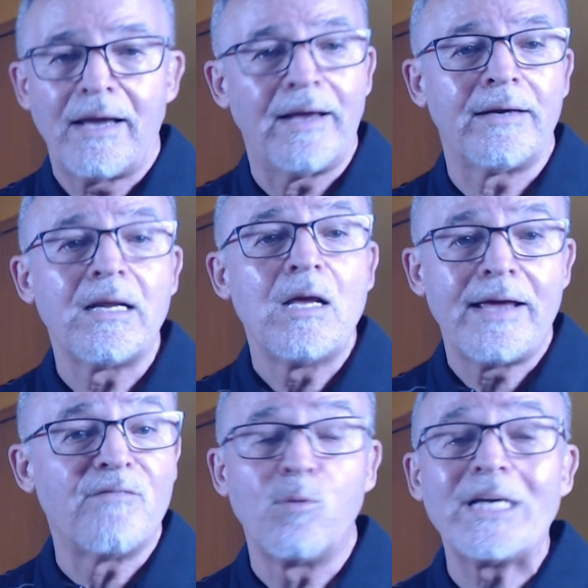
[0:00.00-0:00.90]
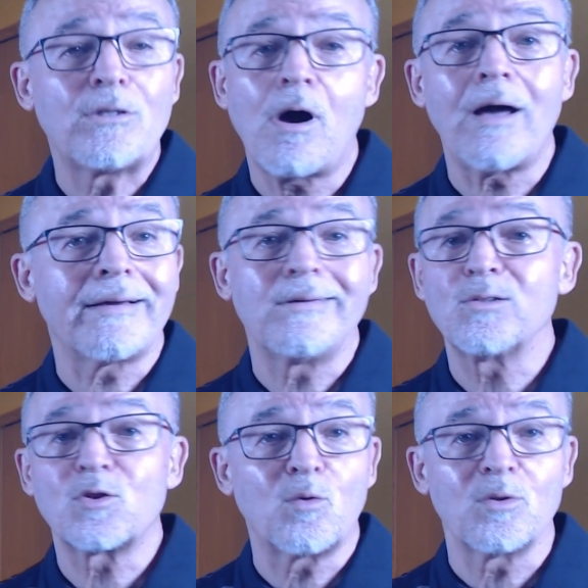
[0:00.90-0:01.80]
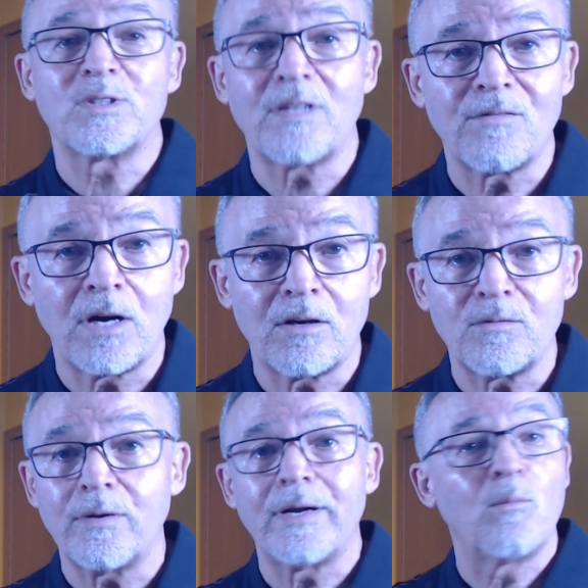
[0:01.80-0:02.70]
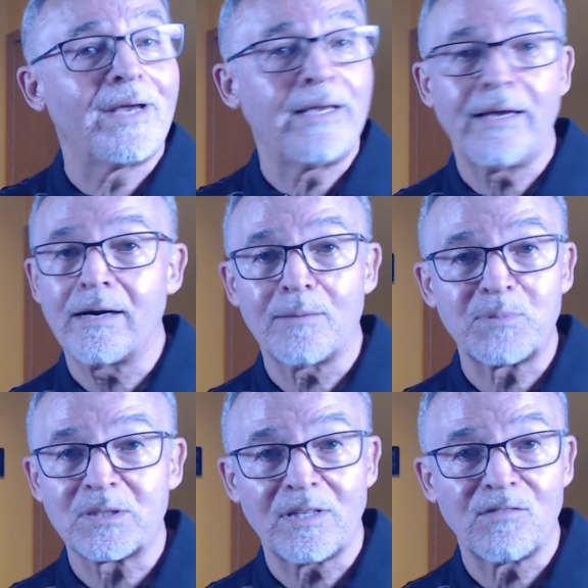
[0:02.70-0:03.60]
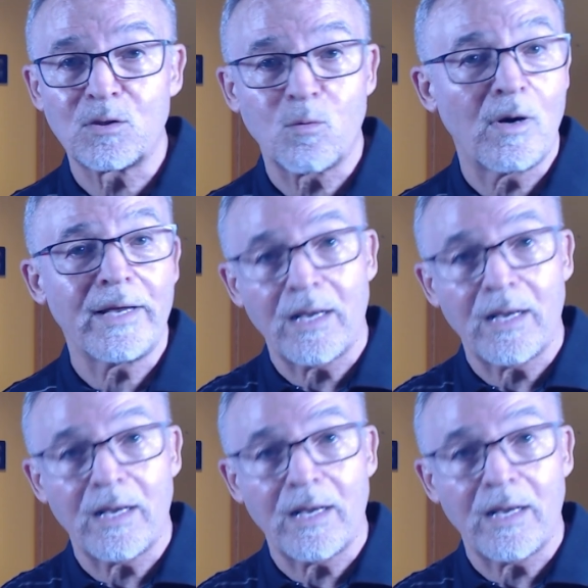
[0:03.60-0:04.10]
And if we talk and your score's 700 and we can get it up to 720,